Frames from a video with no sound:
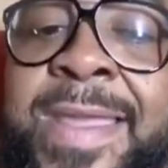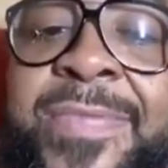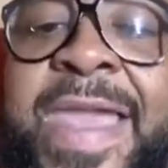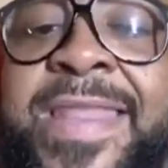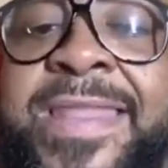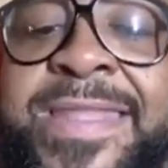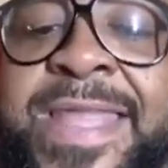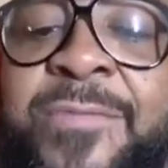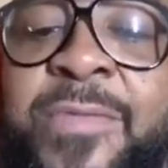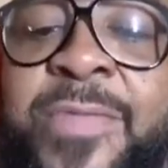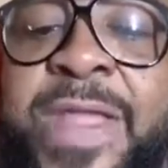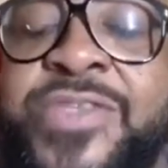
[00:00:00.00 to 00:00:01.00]
level
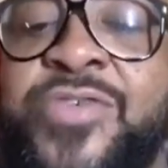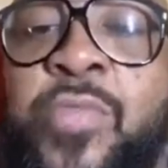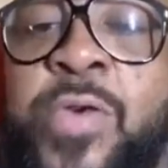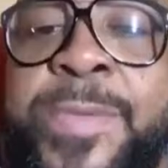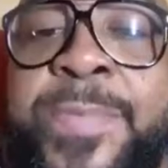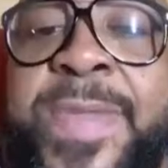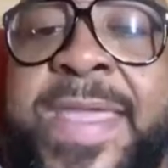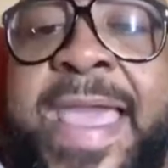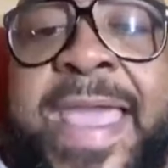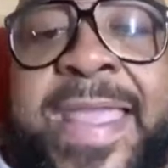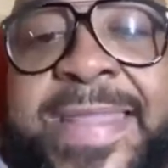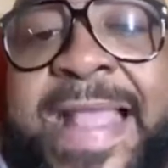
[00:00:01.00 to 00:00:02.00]
that you want to be
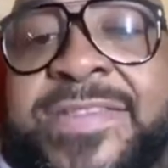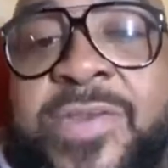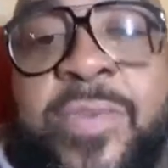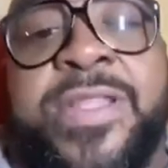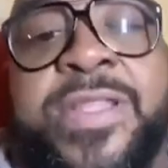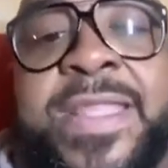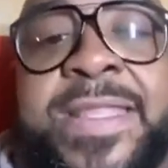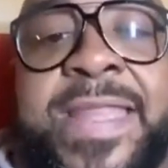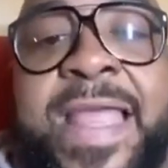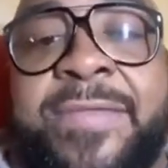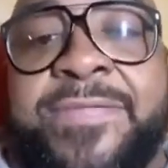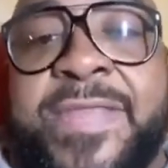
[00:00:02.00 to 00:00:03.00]
at. That's the only thing that
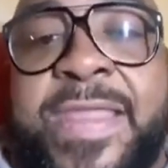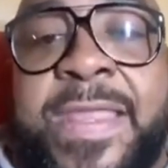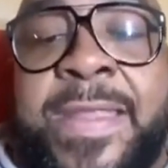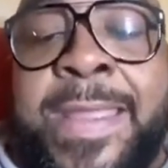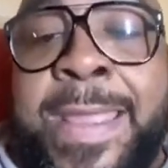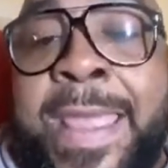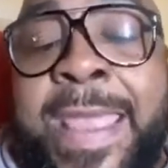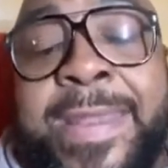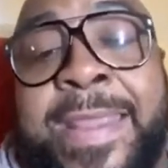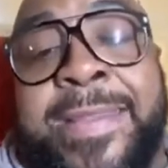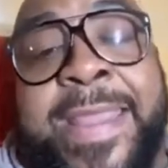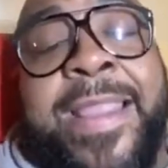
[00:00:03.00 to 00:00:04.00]
I've seen.
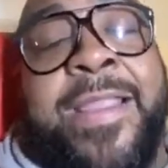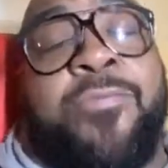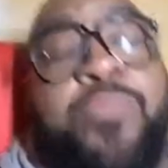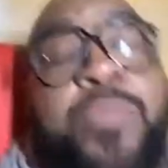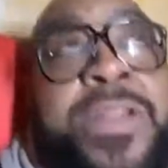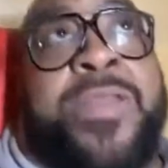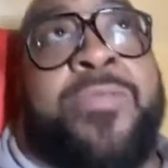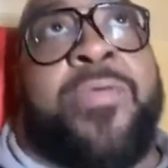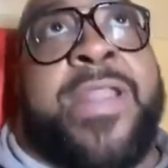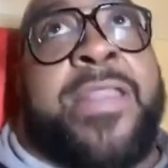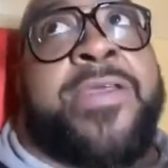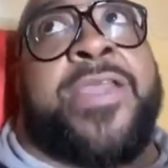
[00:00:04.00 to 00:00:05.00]
And like, really, when I
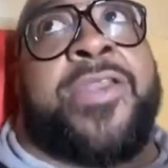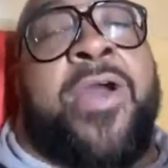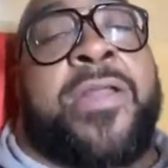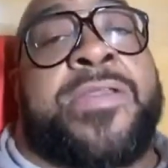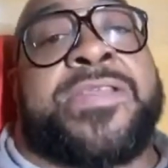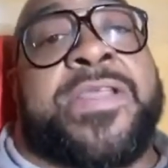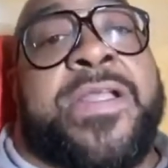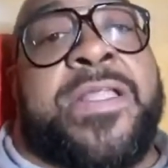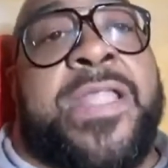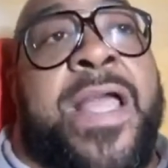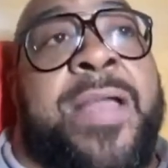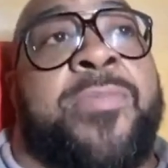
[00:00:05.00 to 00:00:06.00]
look at all these
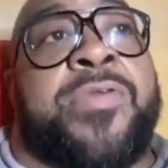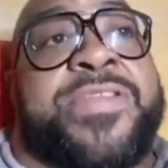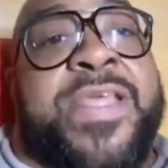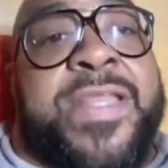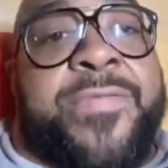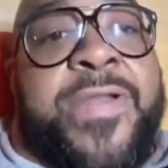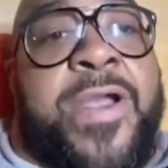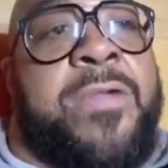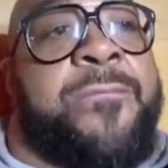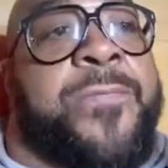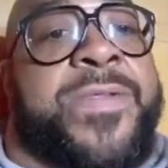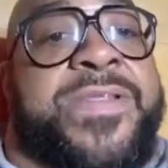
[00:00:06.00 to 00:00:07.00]
conglomerates that have come,
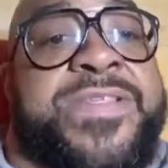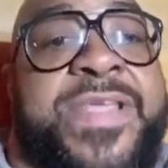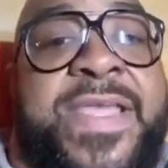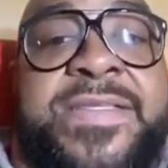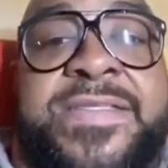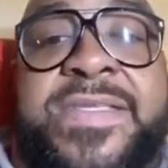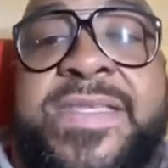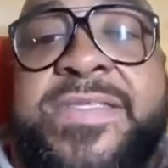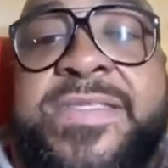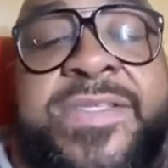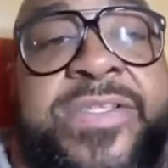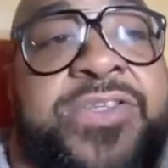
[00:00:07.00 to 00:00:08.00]
from the Jay-Z
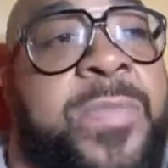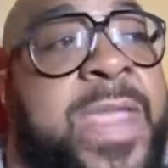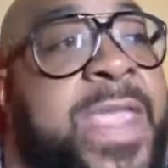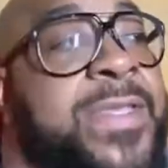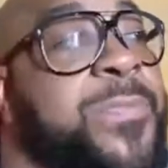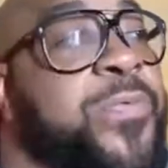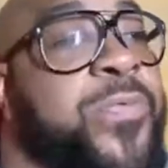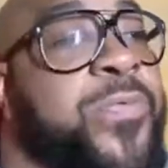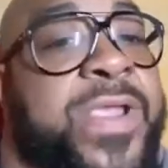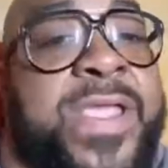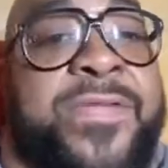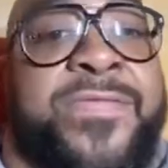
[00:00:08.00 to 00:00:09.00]
to the Jermaine
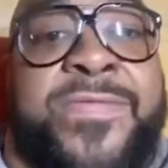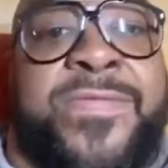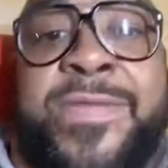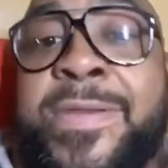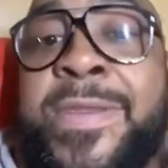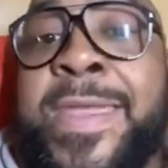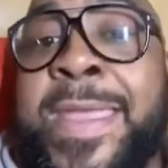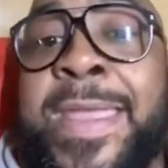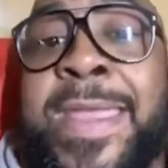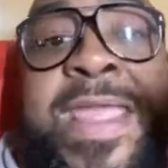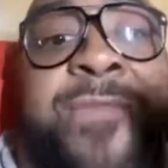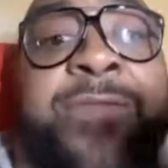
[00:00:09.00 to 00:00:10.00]
Dupri's to
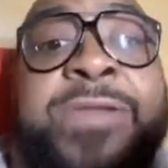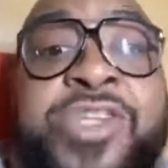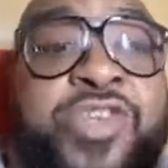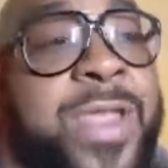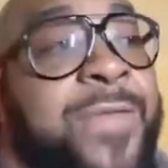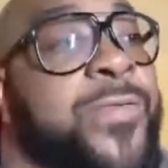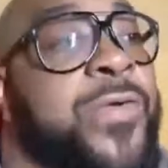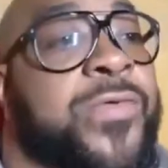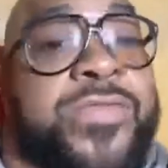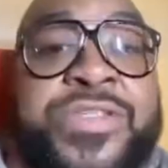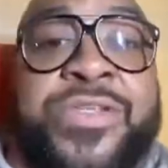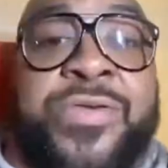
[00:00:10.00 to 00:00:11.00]
even the Trevos
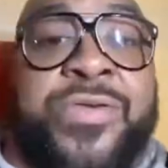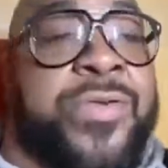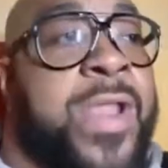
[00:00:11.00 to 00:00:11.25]
to